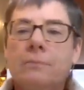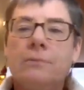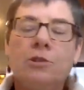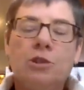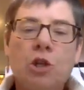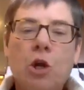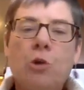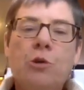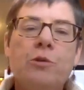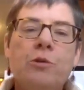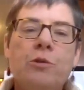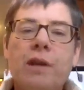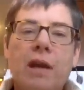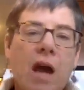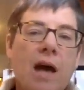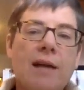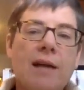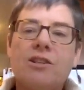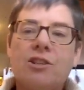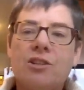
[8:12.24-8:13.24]
show you the
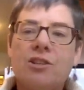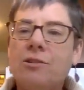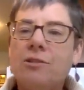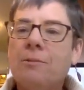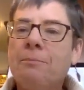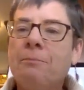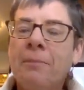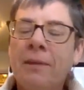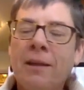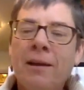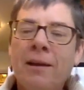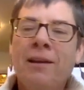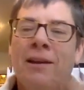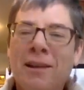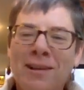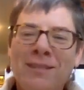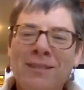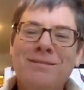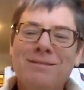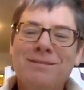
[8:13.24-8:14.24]
guts
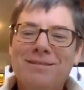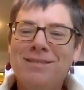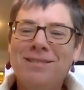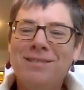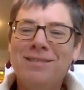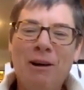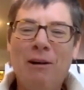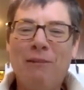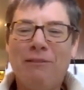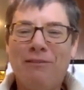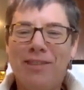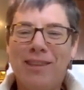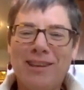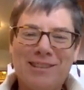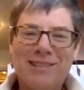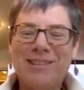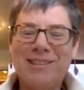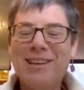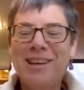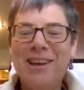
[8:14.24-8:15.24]
of
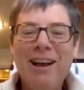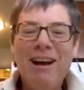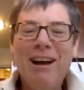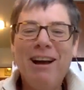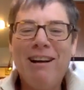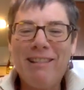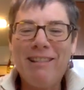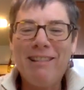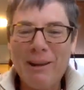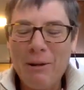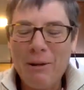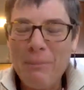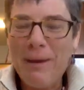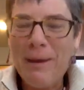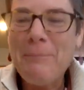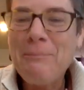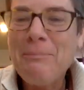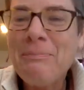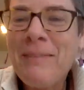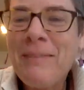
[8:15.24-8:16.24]
this a little bit.